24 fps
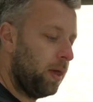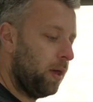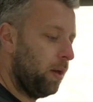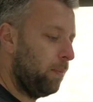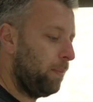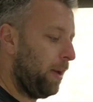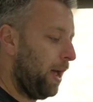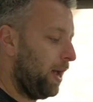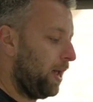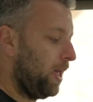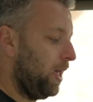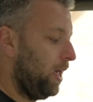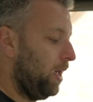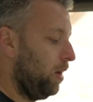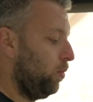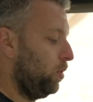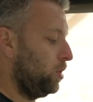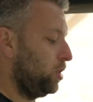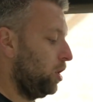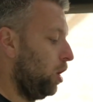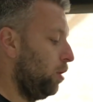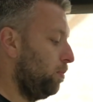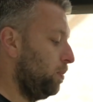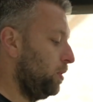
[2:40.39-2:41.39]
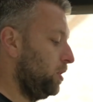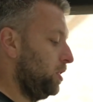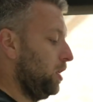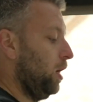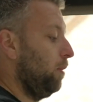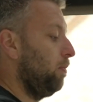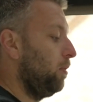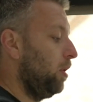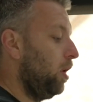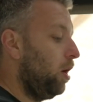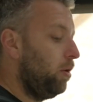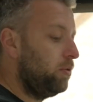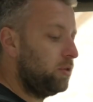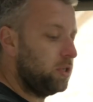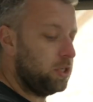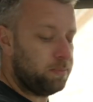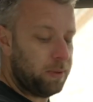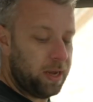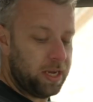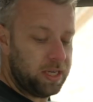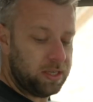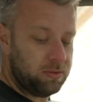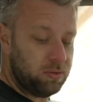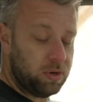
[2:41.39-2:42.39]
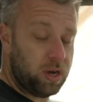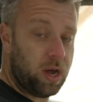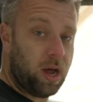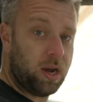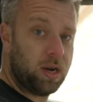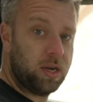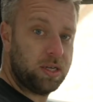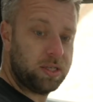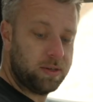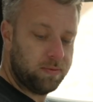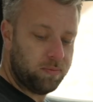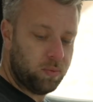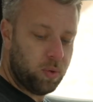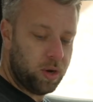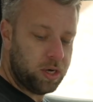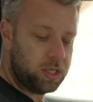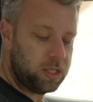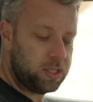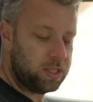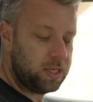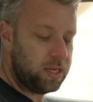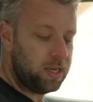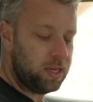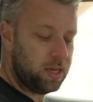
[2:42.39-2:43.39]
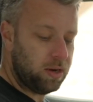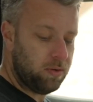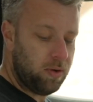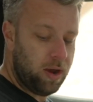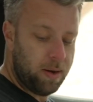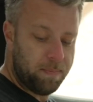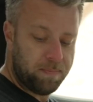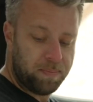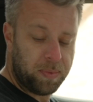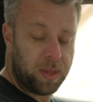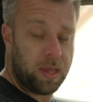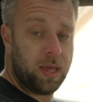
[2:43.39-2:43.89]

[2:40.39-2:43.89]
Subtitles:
back here, which opens up loads of space regardless of which seat you're in.